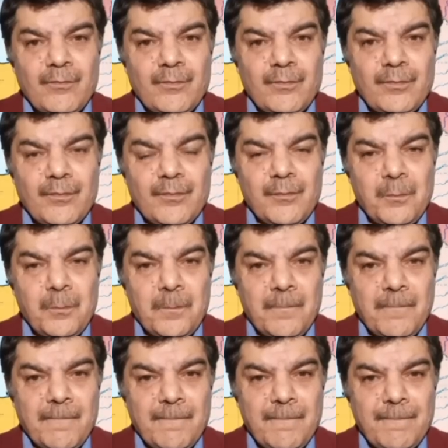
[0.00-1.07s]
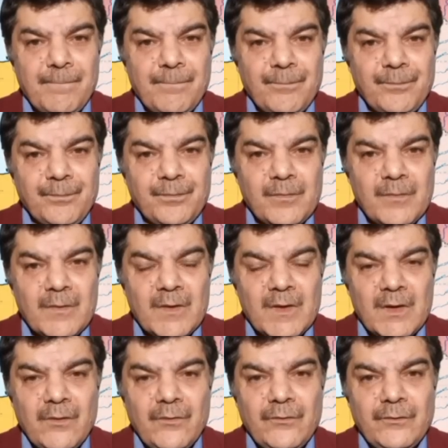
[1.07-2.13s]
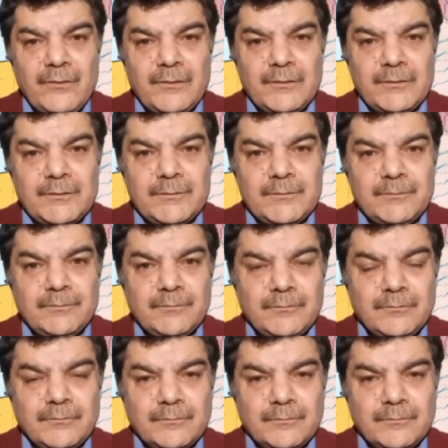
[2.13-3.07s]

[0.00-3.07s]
(silent)